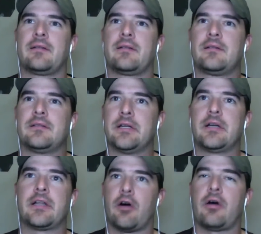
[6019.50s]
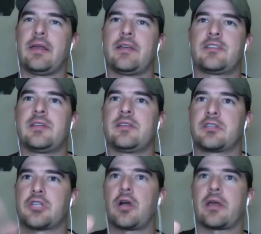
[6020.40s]
Literally, all I need to see is the
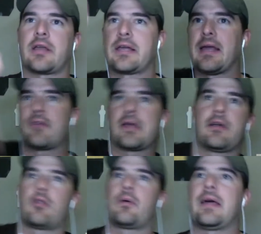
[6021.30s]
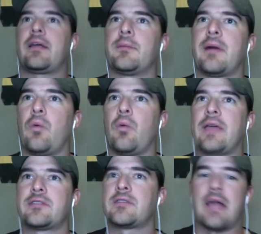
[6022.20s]
target. I could have the gun all the way down here at my waist, and I,